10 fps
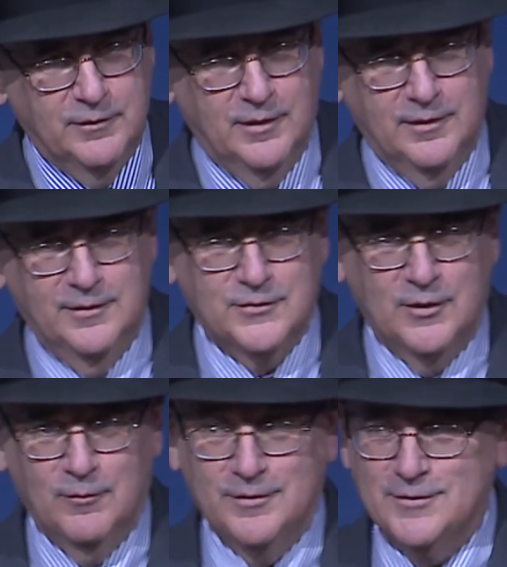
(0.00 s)
And he said,
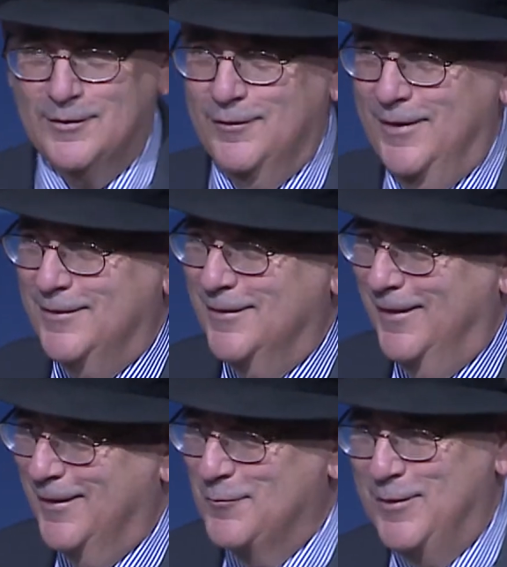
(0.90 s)
well, this is the great
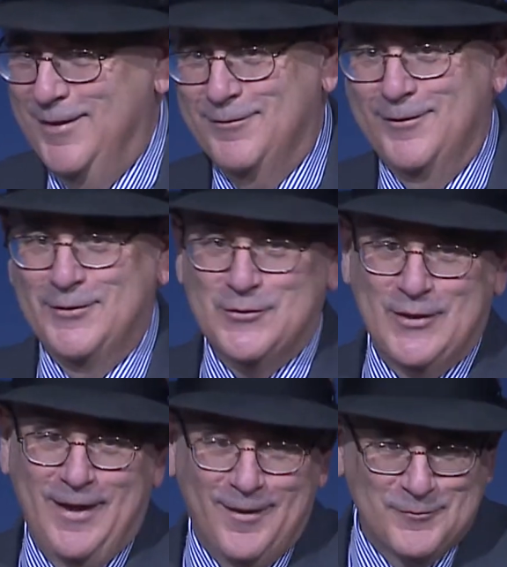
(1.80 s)
thing. It'll pay for
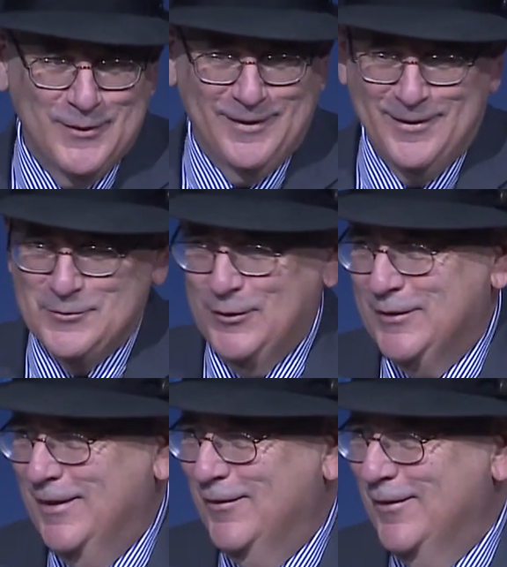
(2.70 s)
itself because we'll
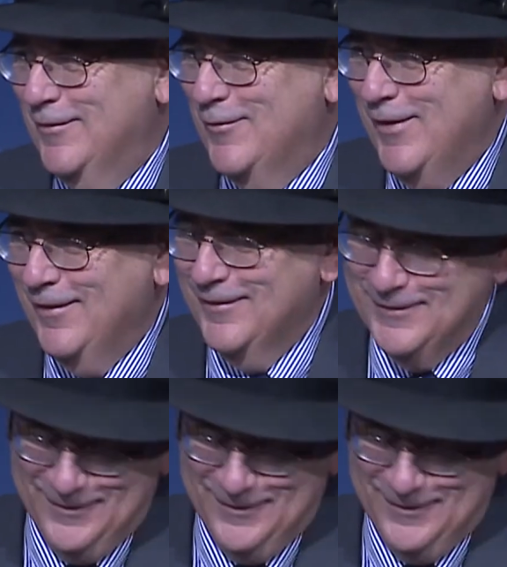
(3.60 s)
take all their oil.